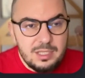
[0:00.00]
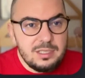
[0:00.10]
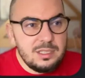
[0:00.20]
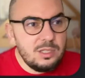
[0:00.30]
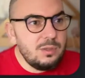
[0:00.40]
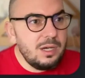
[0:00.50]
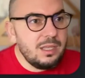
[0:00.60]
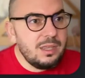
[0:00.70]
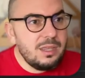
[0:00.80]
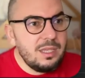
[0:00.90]
So
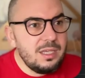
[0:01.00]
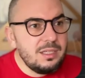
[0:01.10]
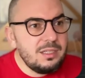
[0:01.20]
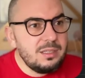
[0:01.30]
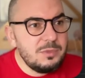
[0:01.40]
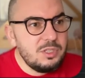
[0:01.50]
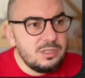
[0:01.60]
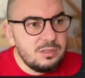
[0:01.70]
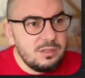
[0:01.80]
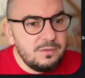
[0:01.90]
I think, let me
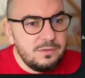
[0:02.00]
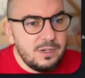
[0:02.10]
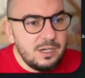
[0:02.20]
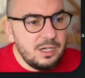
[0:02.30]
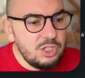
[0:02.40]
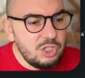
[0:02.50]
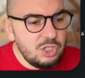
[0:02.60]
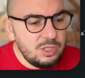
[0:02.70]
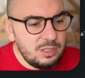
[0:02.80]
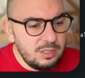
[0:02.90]
just
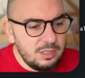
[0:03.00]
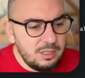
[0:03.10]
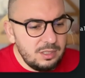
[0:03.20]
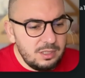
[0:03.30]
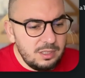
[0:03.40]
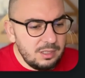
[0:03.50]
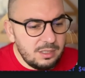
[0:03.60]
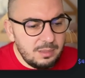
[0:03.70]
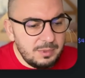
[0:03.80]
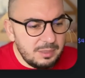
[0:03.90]
refresh.
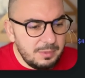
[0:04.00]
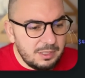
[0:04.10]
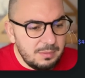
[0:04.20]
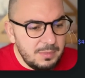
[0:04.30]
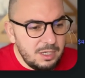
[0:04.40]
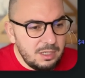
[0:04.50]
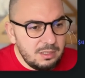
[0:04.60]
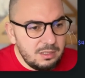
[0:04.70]
Come on.